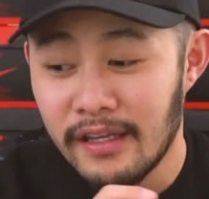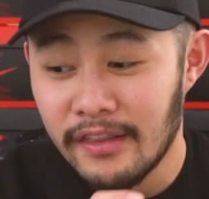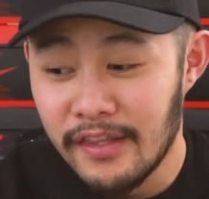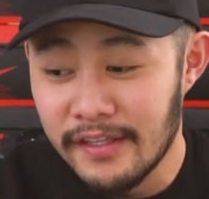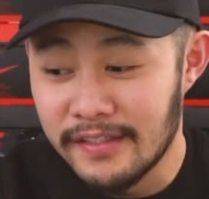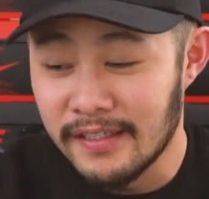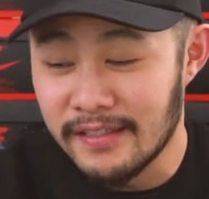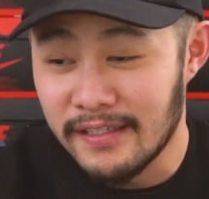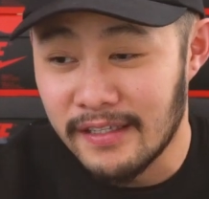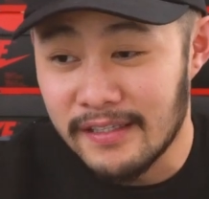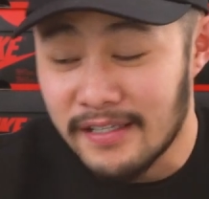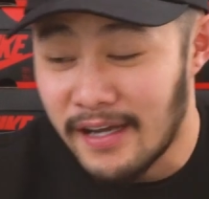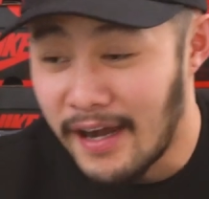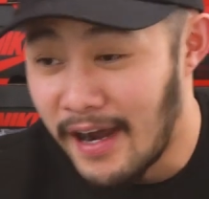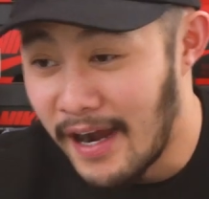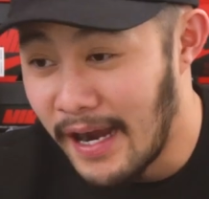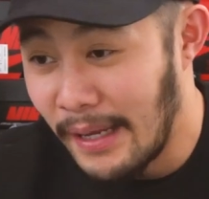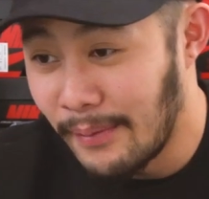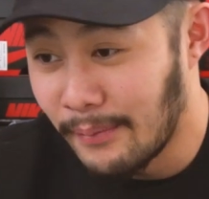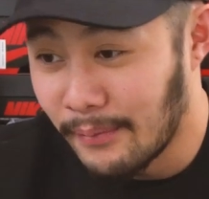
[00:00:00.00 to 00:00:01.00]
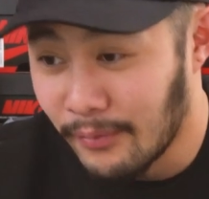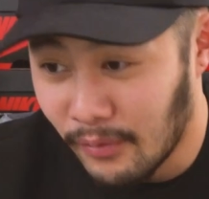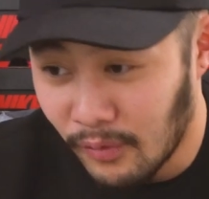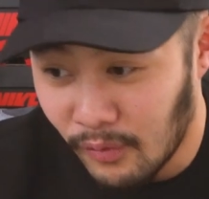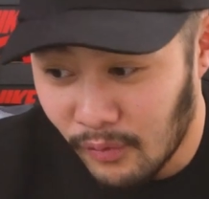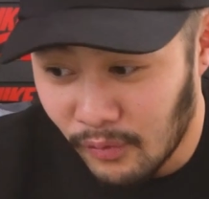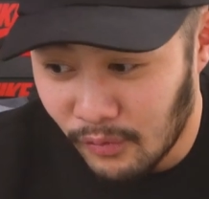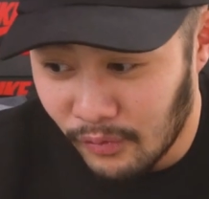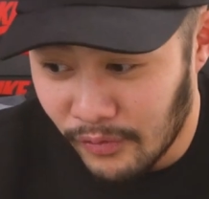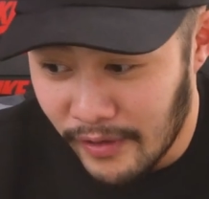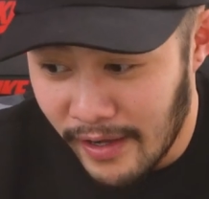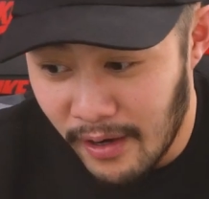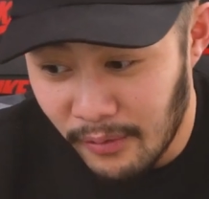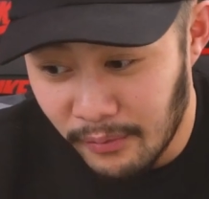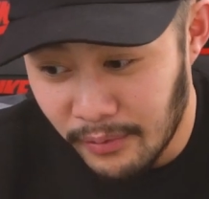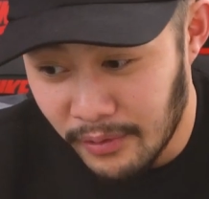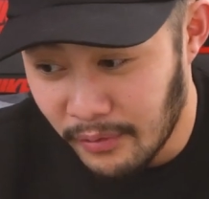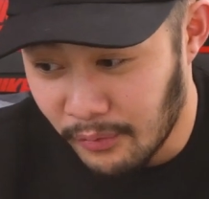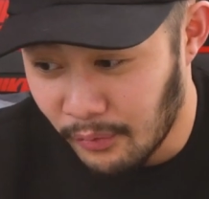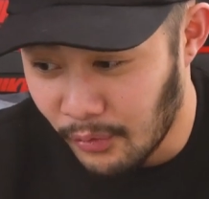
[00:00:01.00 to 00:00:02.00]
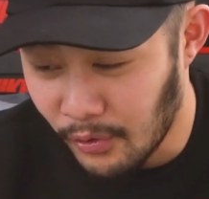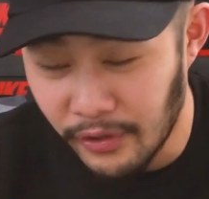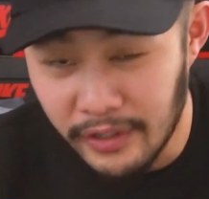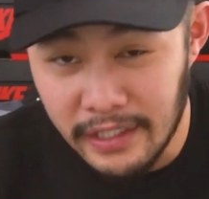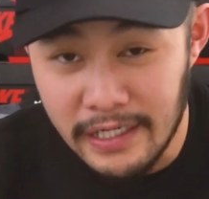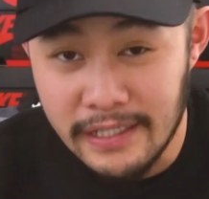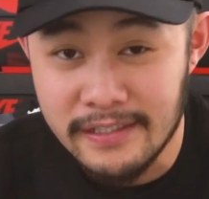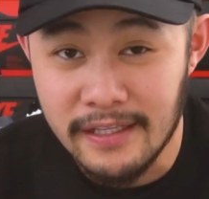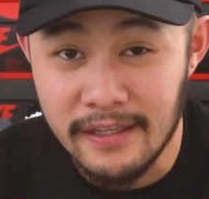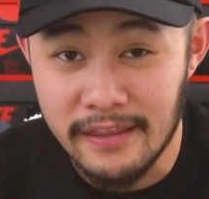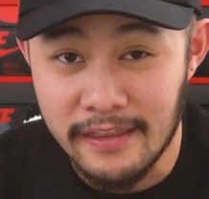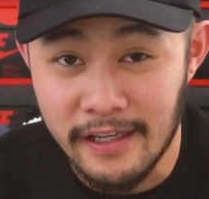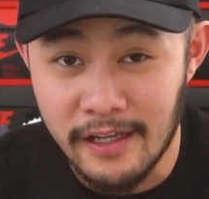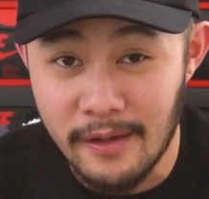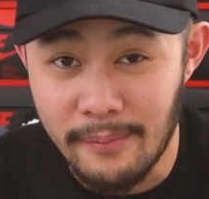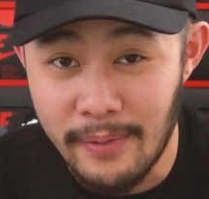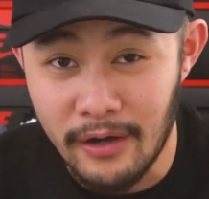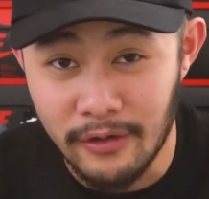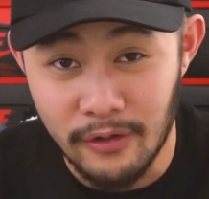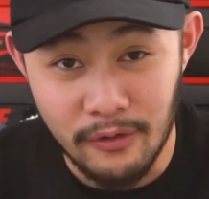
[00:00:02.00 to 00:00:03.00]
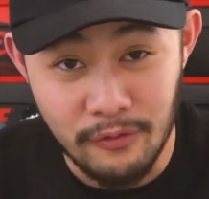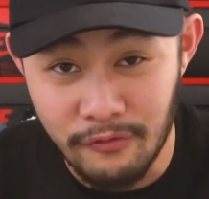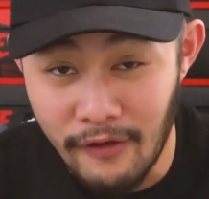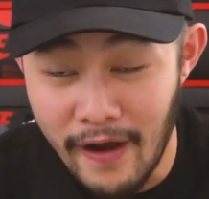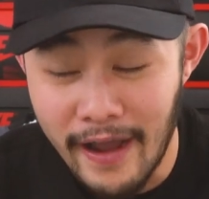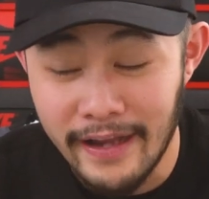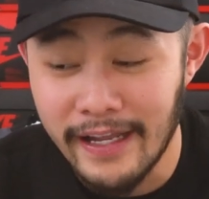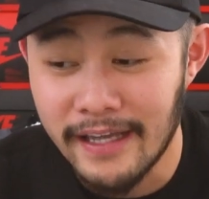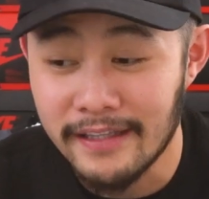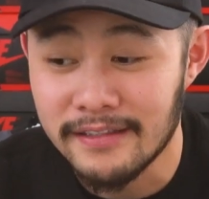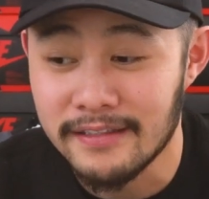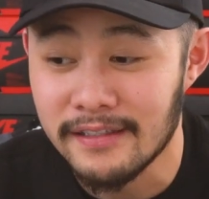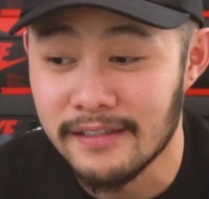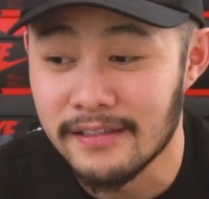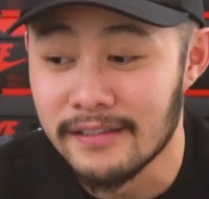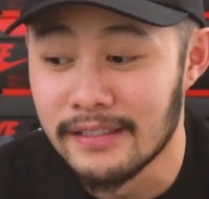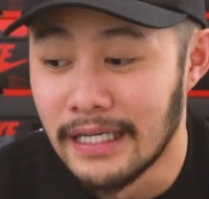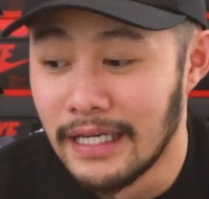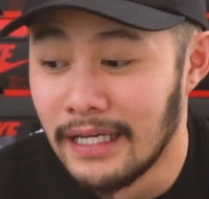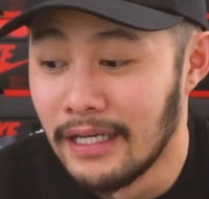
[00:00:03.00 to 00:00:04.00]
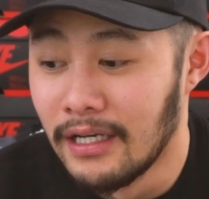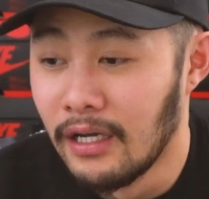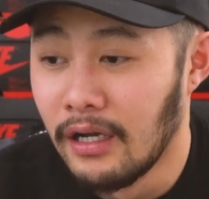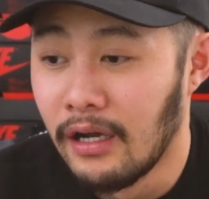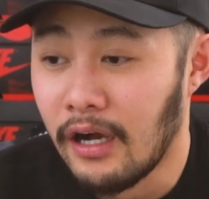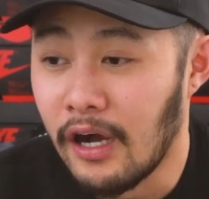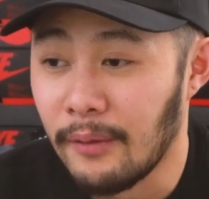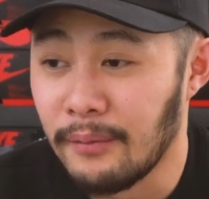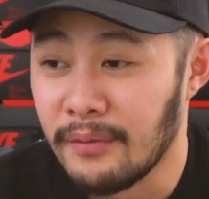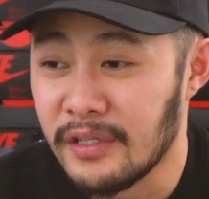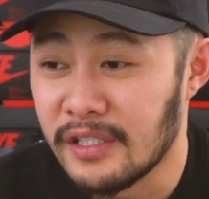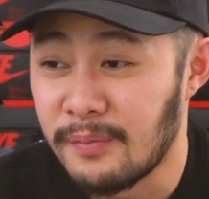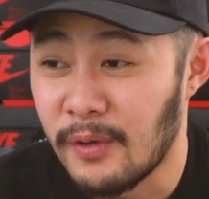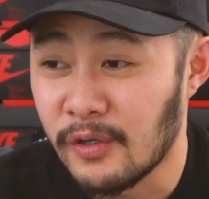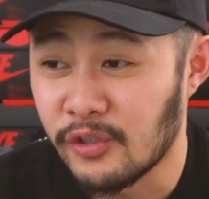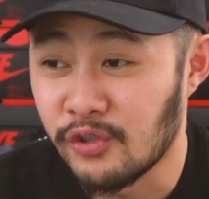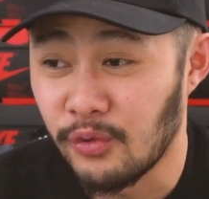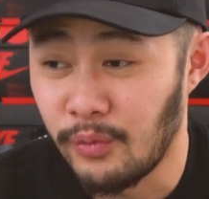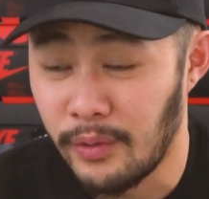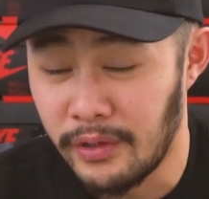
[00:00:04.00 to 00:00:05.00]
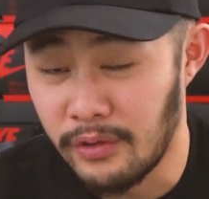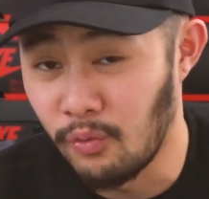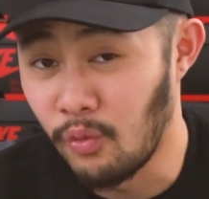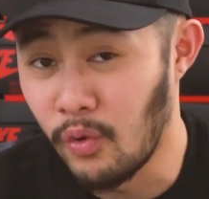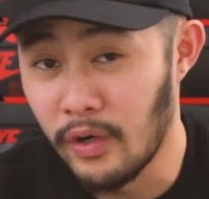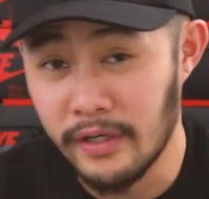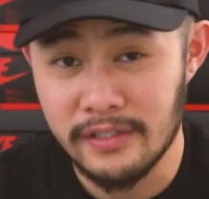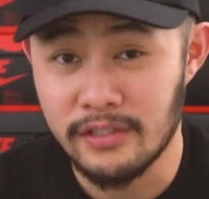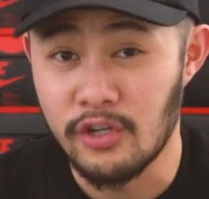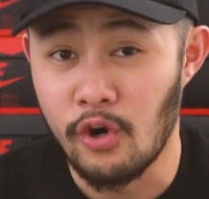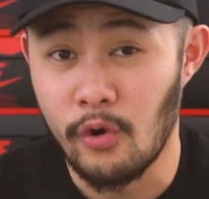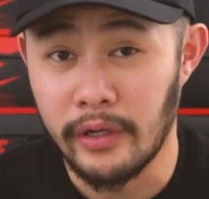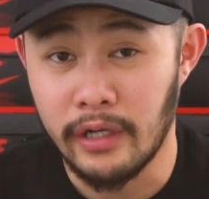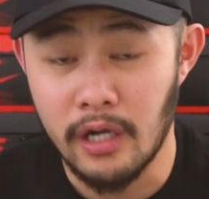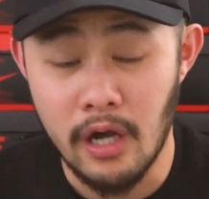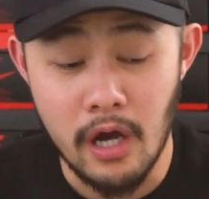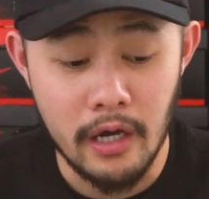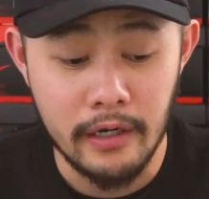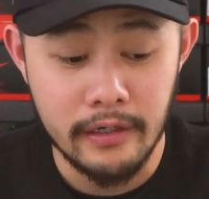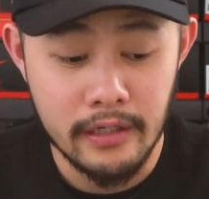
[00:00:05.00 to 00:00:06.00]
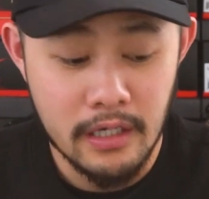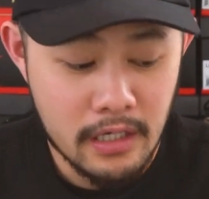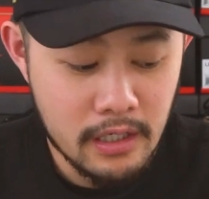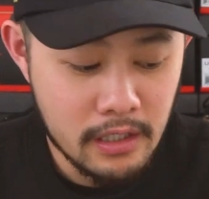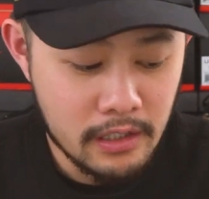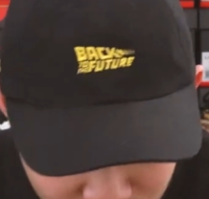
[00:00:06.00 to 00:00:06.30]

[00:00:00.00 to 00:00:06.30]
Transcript: This is a time that we really need to think about our finances, especially with what is going on.